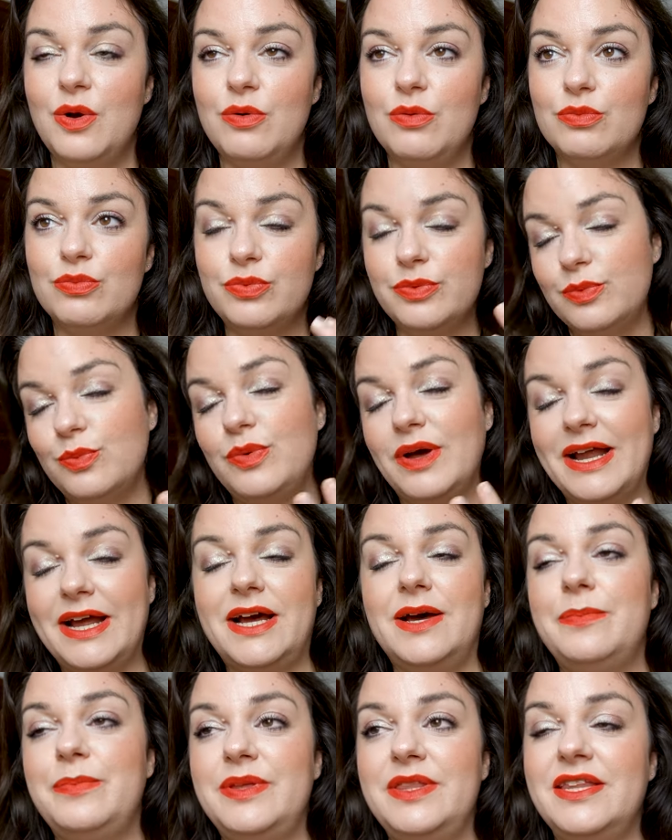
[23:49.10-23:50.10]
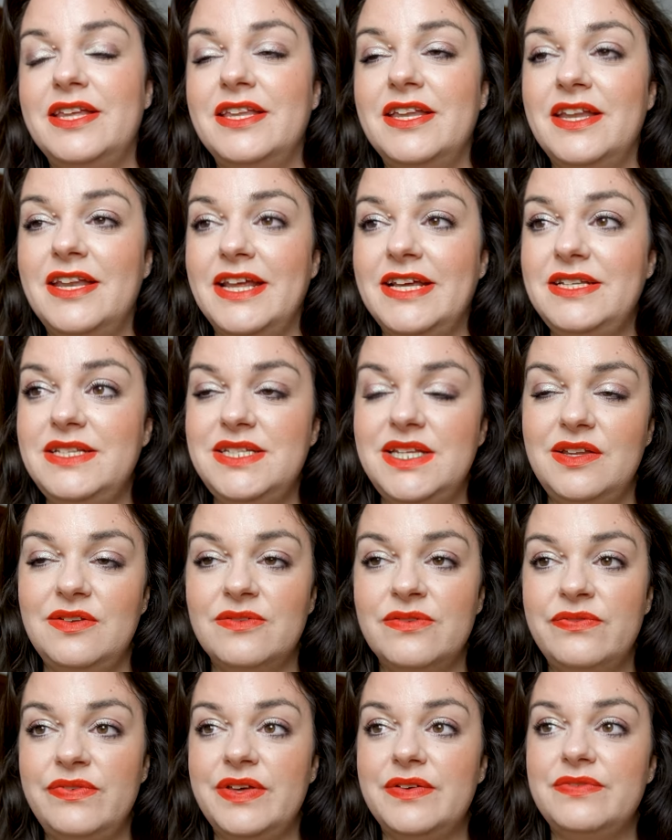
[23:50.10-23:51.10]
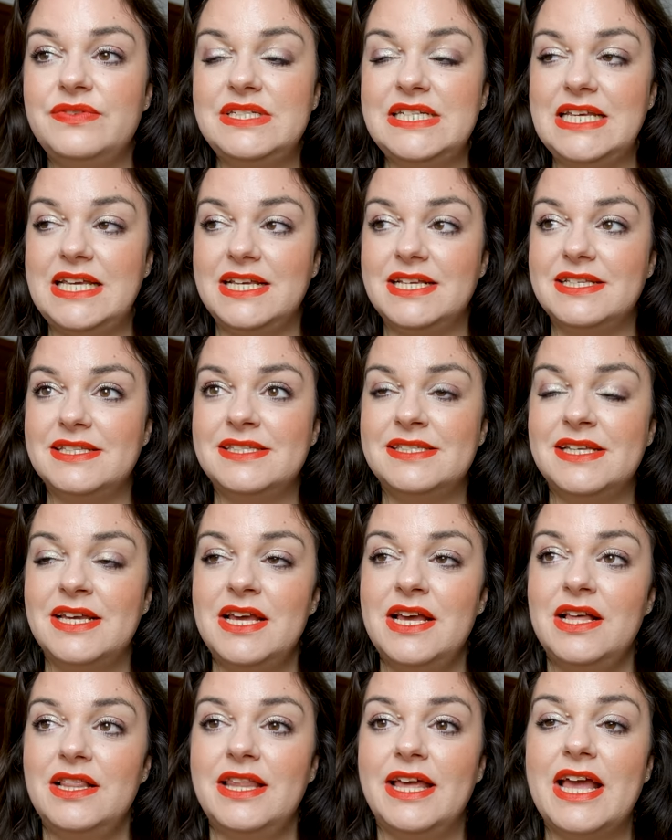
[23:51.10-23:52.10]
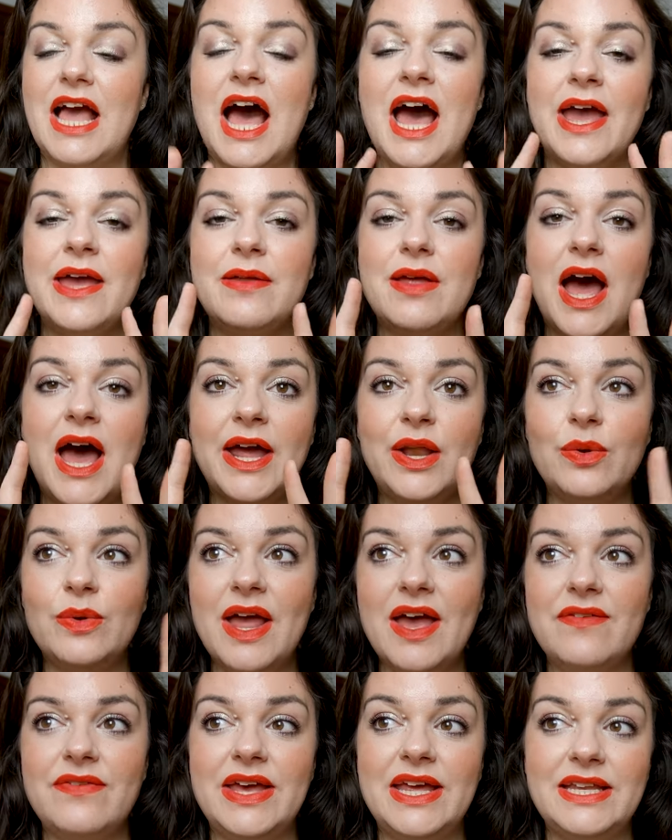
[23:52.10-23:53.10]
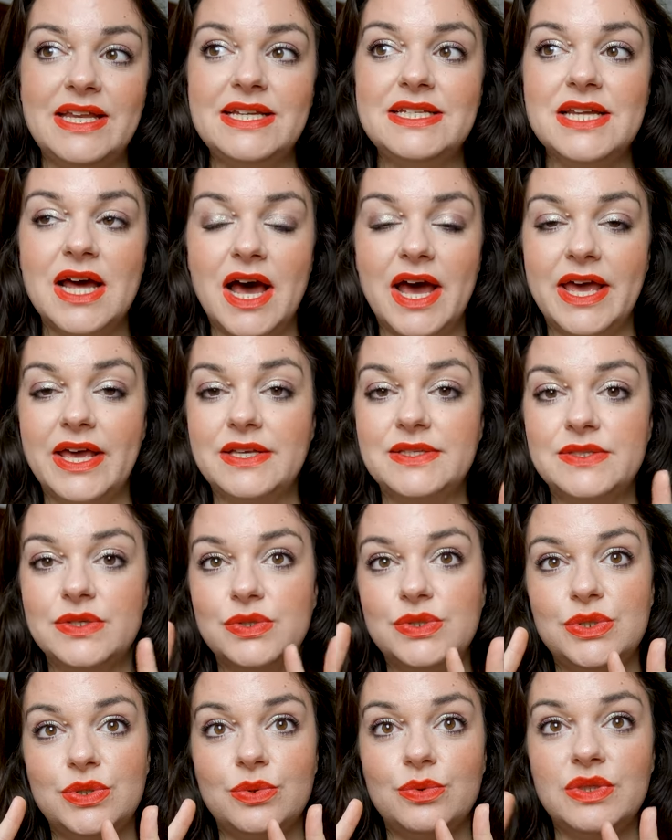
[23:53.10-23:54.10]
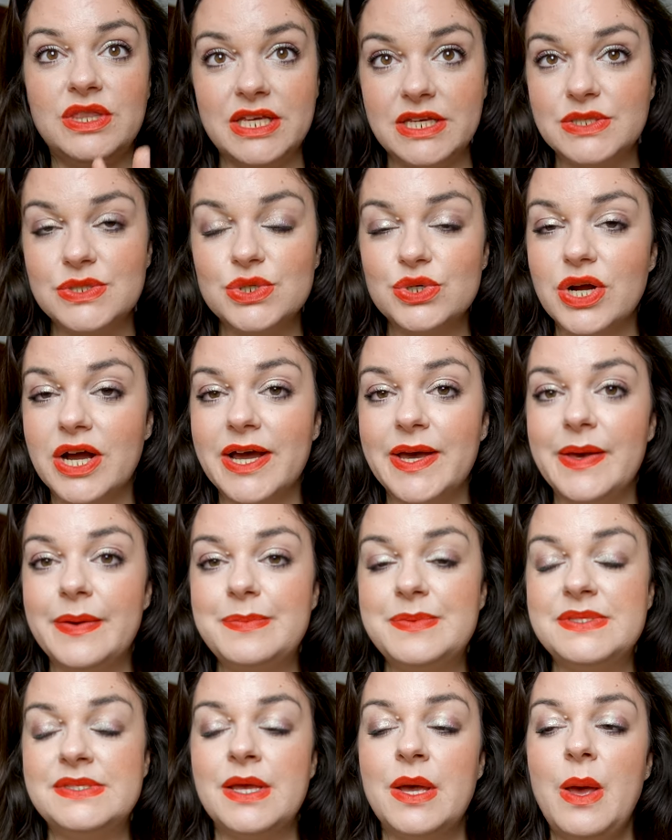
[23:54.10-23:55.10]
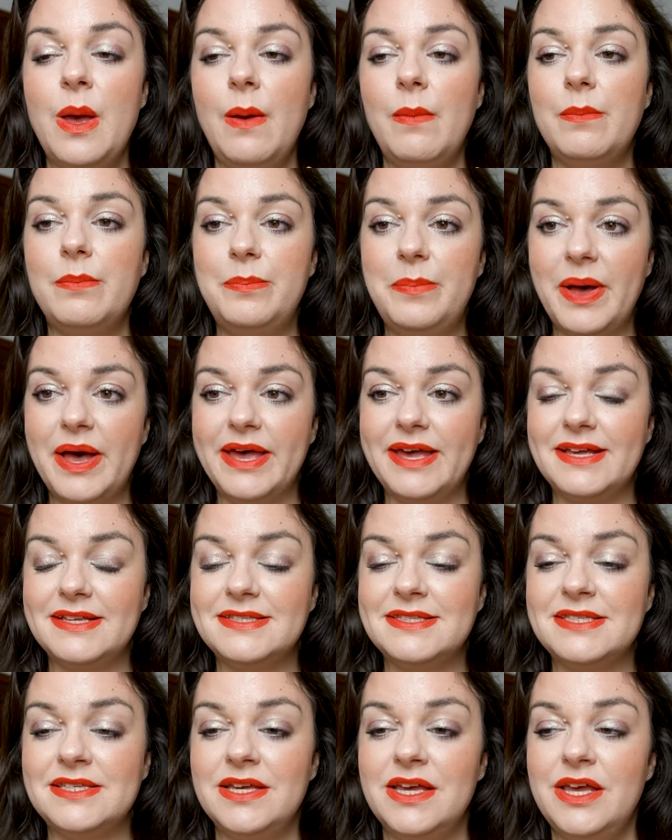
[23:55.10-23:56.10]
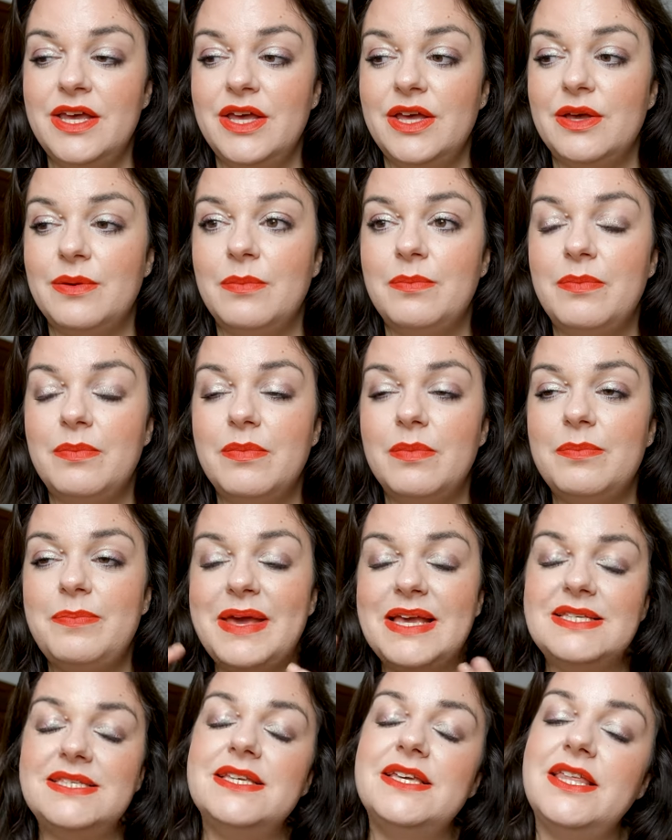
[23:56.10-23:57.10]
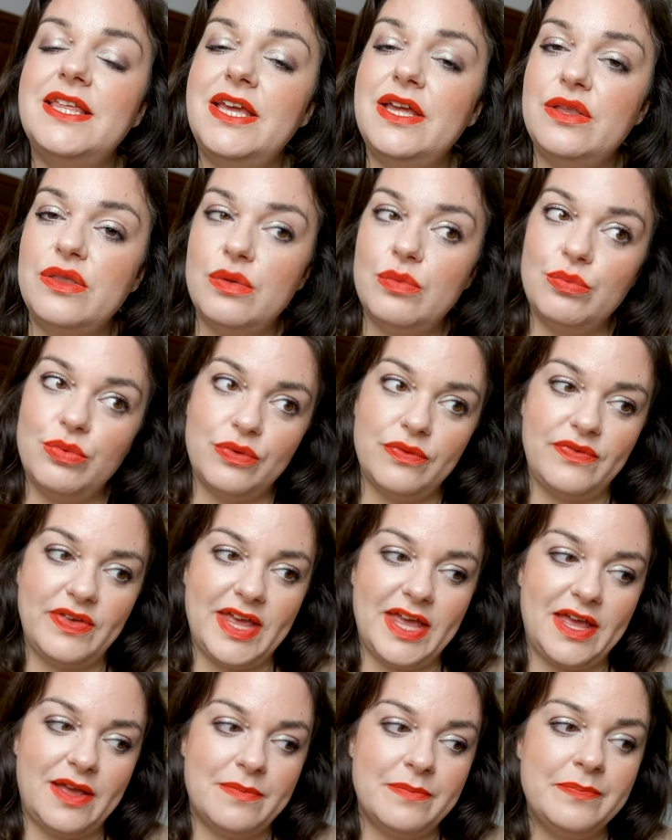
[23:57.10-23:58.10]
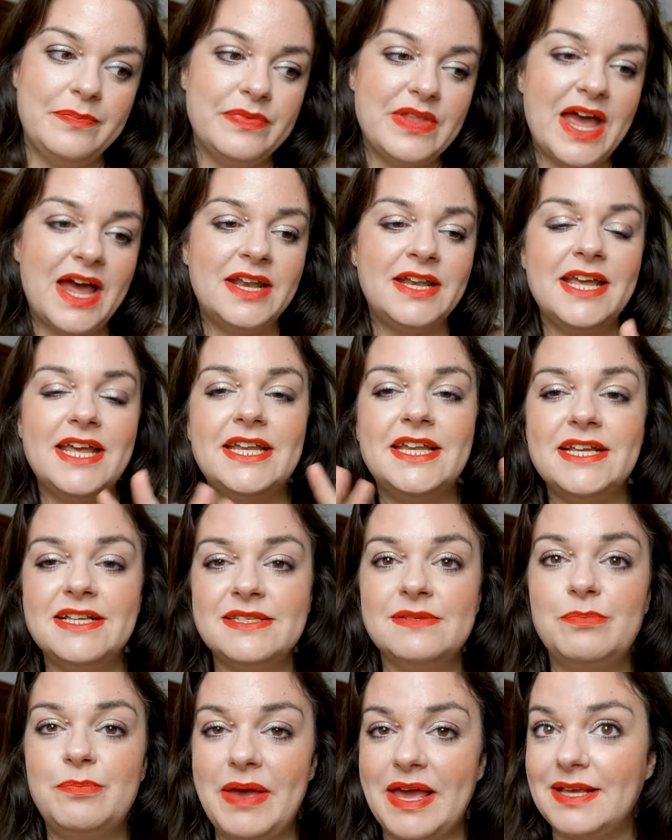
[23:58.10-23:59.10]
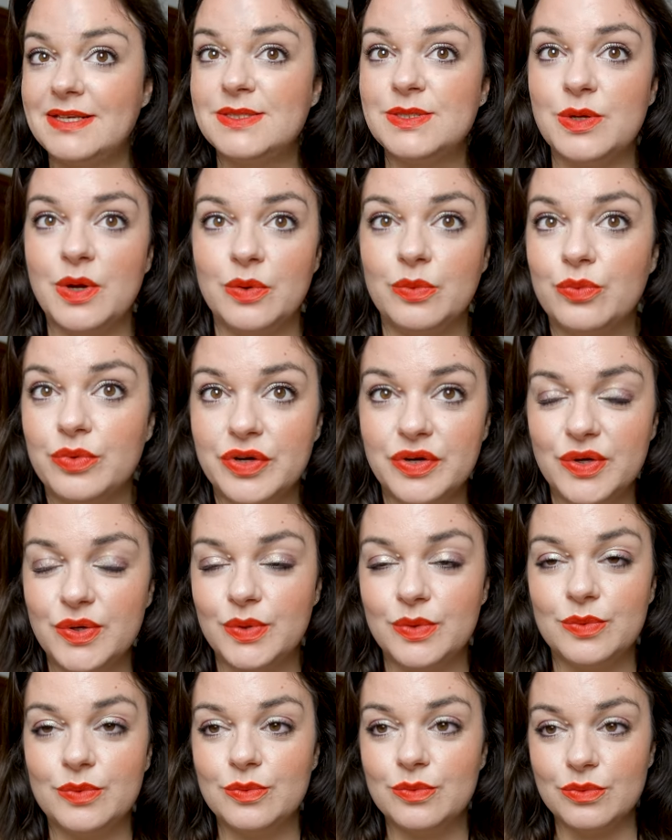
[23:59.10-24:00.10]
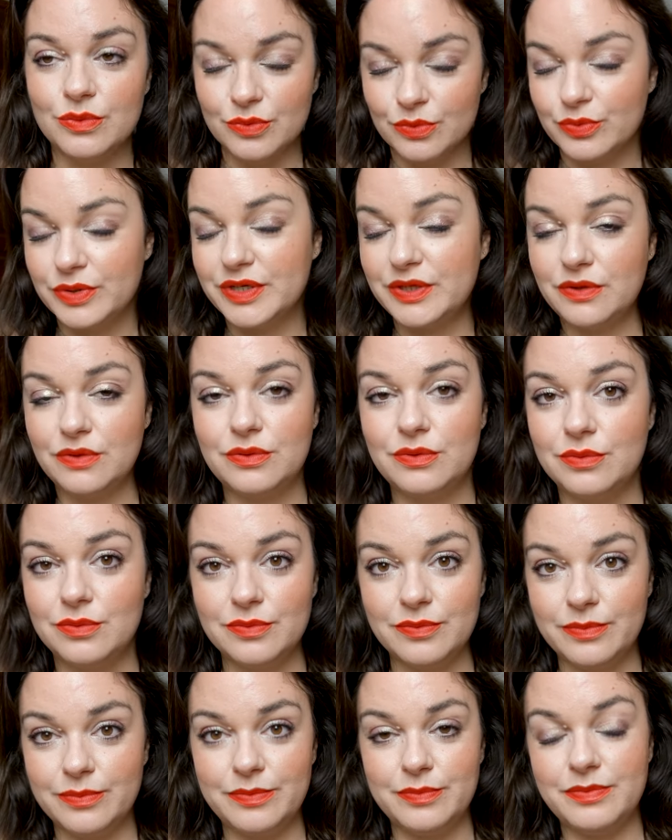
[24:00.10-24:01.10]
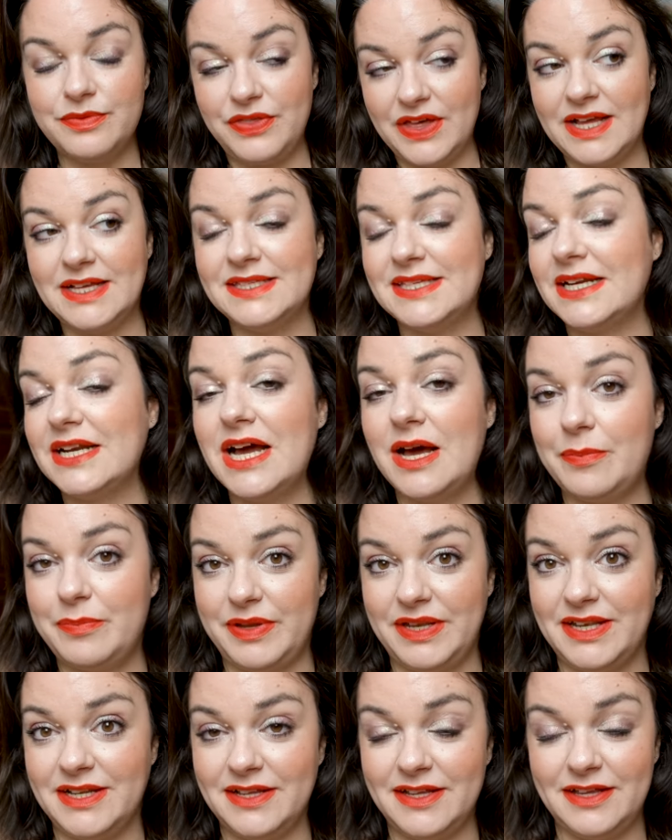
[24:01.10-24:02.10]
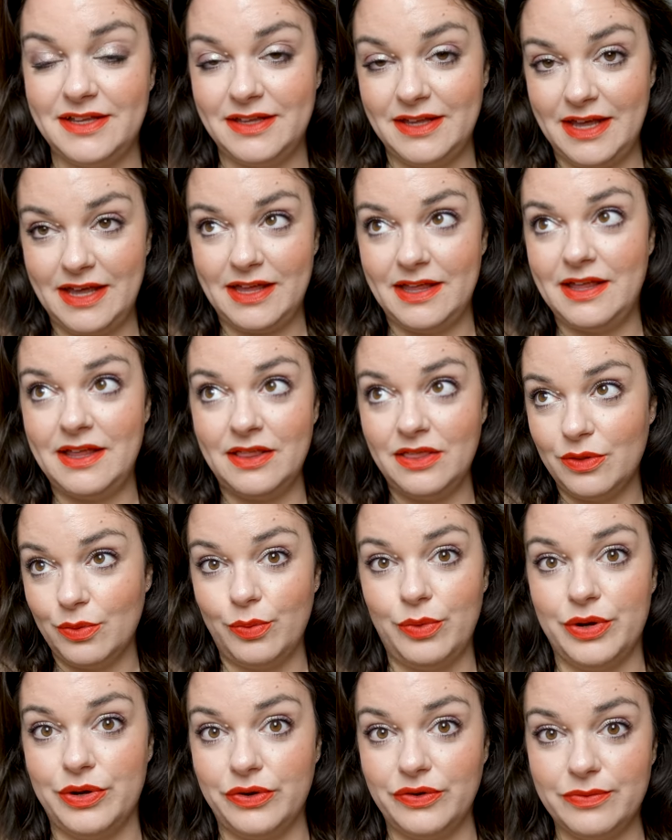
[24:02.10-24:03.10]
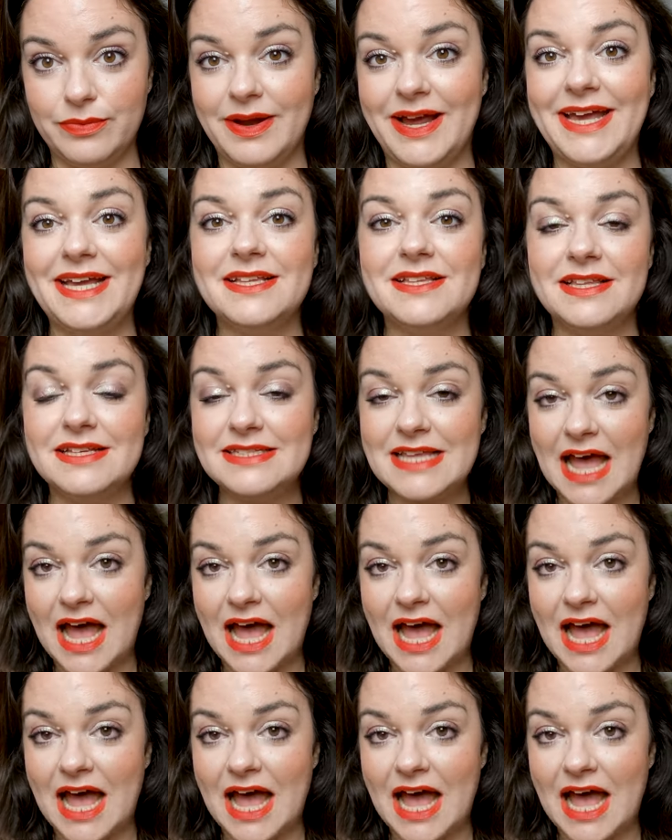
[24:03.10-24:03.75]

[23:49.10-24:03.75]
what happened in the 1950s. Like I I don't have any ties to these tribes, but basically in the movie and it is based on real real things that happen in the world, right? This